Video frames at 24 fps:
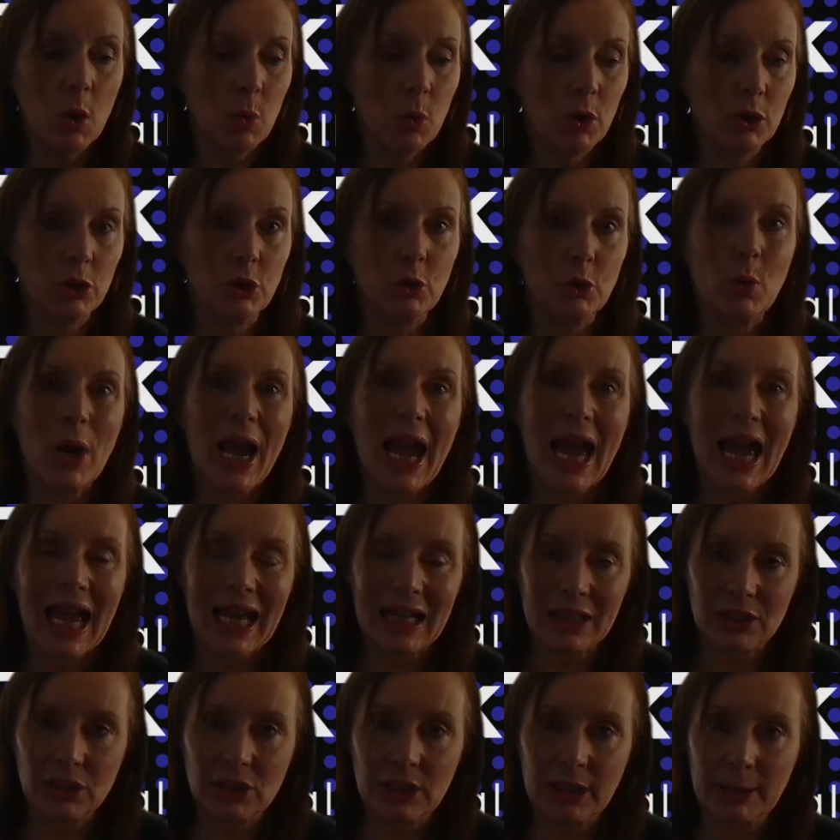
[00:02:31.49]
what you
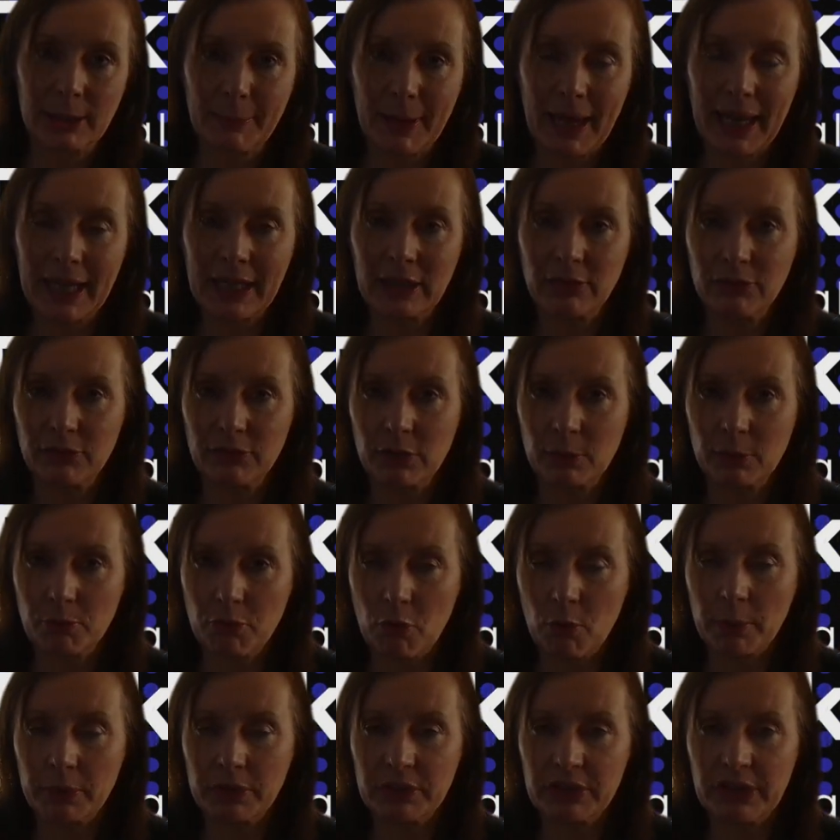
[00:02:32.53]
actually paid for the
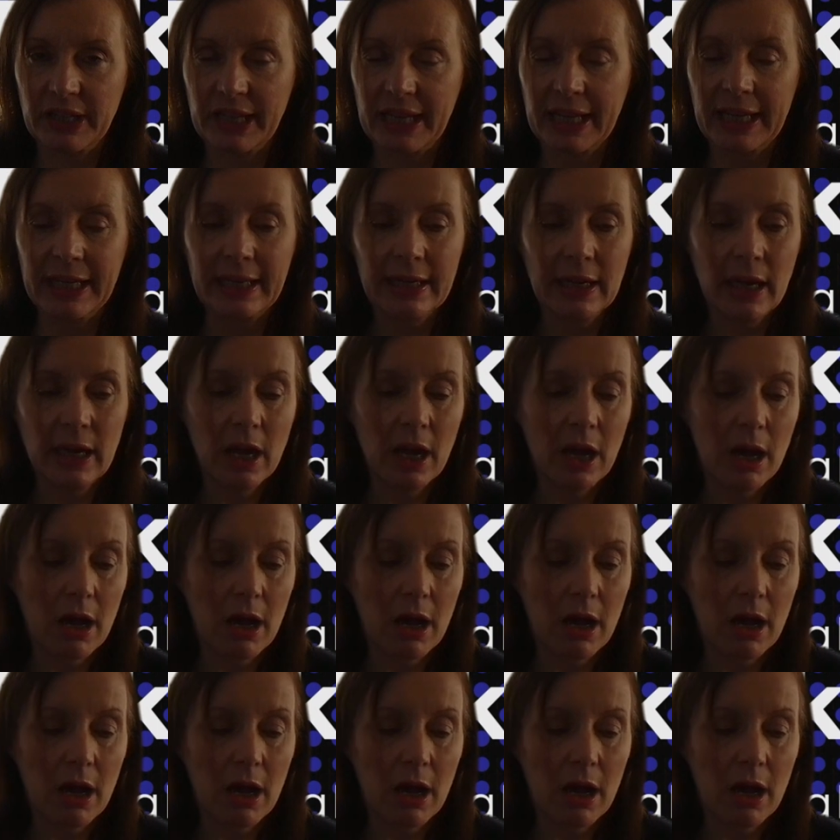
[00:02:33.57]
property,